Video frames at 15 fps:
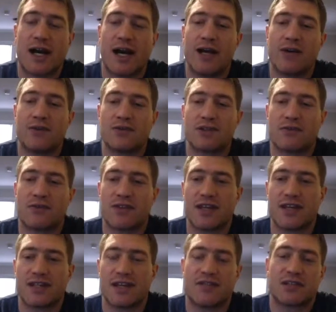I always look for
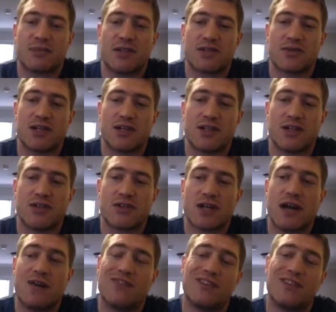things that have expense ratios of